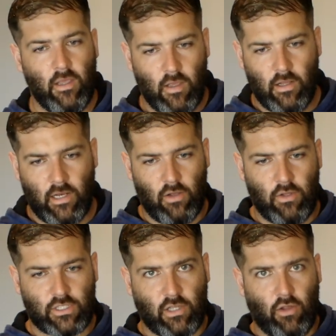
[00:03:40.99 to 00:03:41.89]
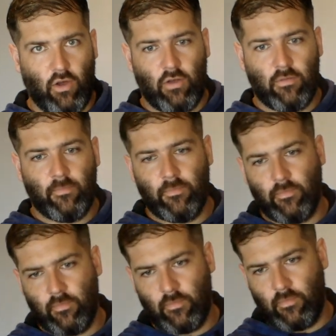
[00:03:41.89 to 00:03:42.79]
Now it looks a lot,
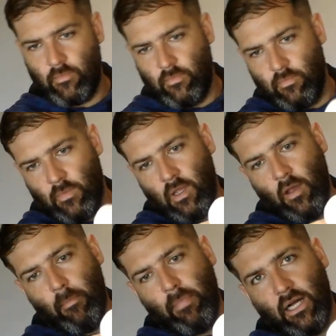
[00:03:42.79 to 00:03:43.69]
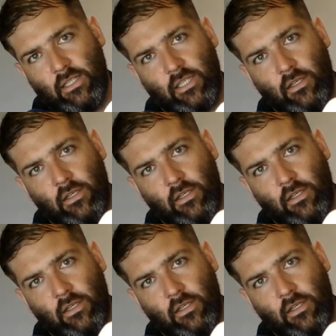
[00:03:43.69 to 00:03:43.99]
but